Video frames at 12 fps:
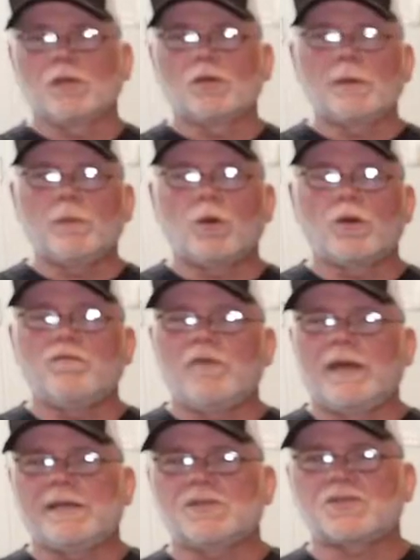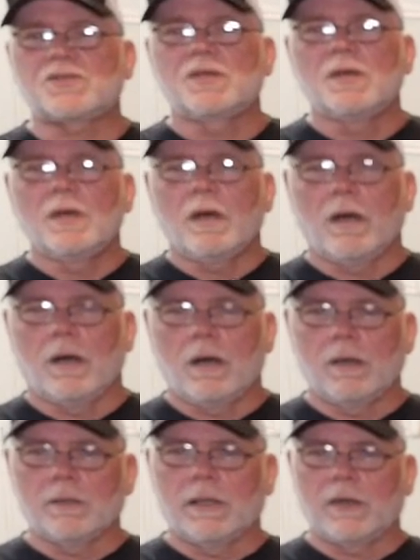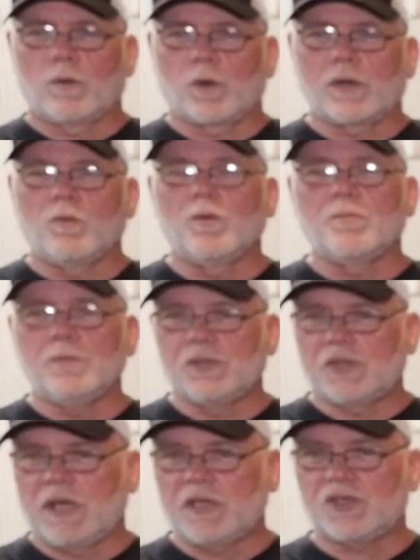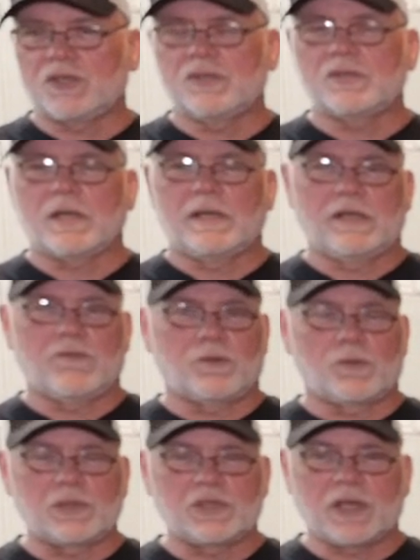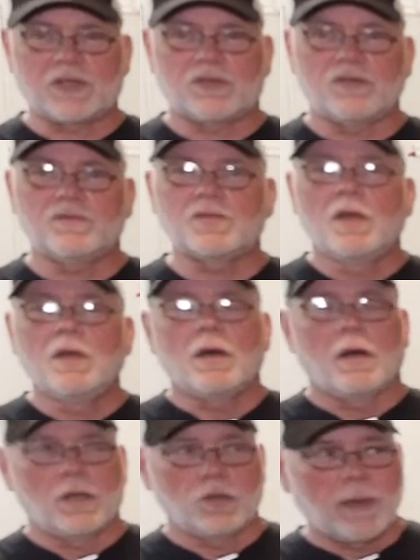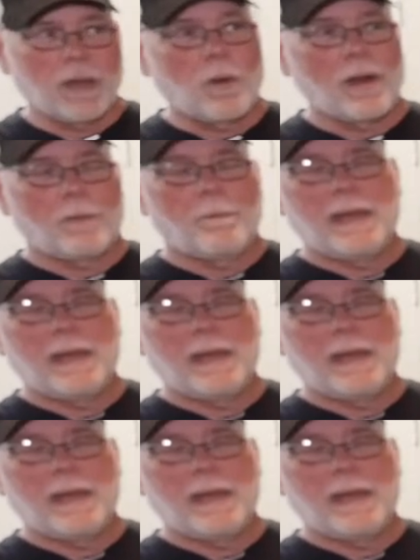a little bit more advanced, like working with mutations and different recessives, you may want to